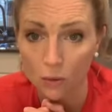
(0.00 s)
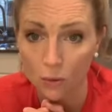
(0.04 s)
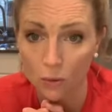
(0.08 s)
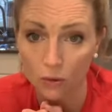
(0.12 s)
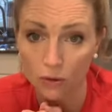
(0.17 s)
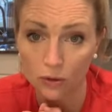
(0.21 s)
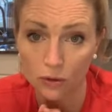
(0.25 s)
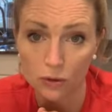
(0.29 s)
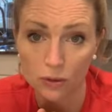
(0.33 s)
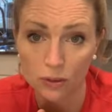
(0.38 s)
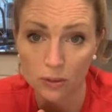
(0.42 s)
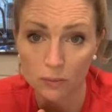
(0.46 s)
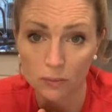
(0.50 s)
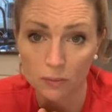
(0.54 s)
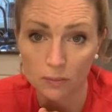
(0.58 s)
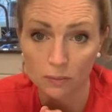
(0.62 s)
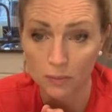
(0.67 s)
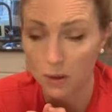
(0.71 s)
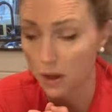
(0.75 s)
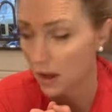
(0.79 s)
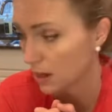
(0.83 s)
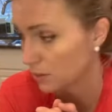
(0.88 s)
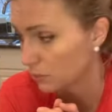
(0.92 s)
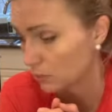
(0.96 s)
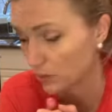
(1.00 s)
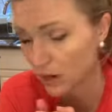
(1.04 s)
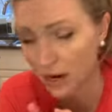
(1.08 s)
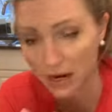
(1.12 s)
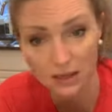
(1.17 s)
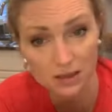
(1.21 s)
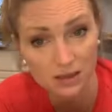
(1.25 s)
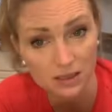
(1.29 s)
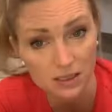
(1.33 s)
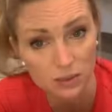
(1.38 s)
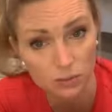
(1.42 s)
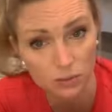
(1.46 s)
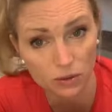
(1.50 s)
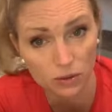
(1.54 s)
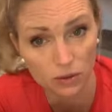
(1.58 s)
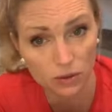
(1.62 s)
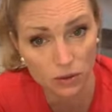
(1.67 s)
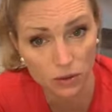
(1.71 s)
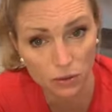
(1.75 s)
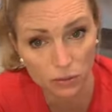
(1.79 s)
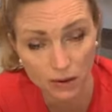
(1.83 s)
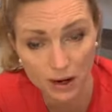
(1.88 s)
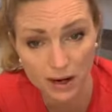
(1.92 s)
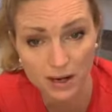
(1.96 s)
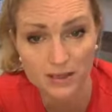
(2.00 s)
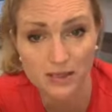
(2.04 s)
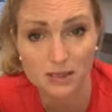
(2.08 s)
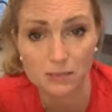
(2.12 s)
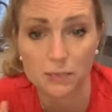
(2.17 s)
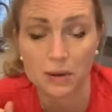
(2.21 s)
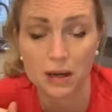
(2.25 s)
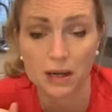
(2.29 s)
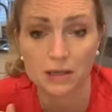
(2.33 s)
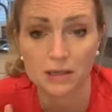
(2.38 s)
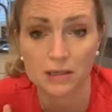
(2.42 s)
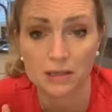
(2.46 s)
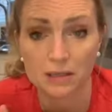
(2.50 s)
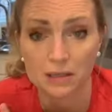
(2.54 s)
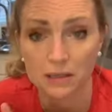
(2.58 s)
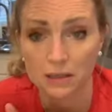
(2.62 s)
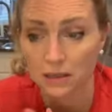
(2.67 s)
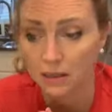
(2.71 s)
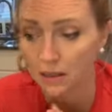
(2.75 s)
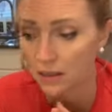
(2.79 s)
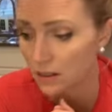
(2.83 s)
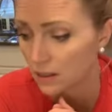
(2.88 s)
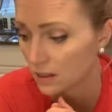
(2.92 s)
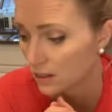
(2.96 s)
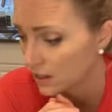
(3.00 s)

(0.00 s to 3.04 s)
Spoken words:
or you can practice with the rice button.